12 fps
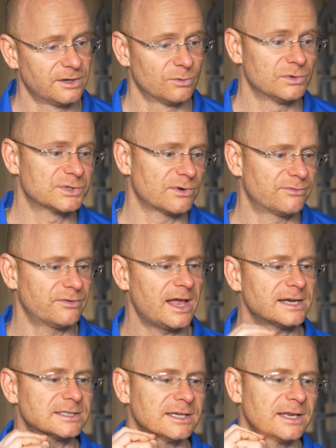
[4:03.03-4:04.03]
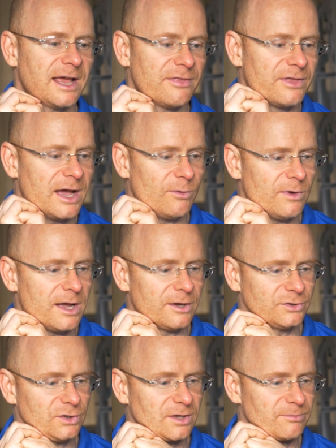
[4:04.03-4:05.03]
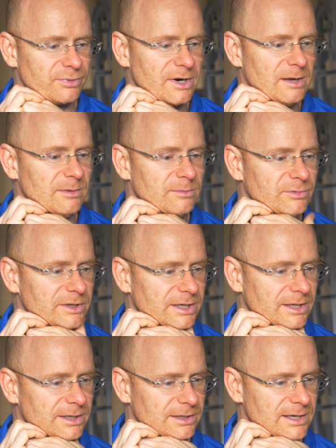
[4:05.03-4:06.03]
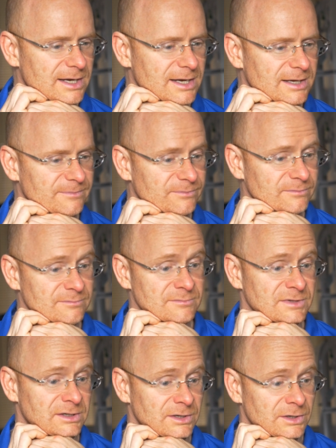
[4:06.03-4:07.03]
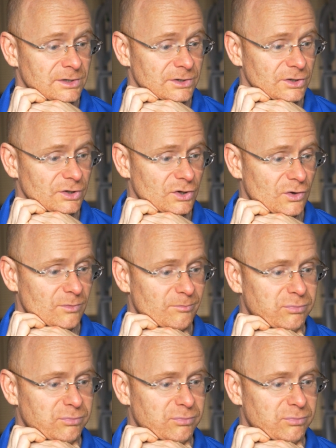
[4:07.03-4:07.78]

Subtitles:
was reflecting and I thought, well, you can probably, you know,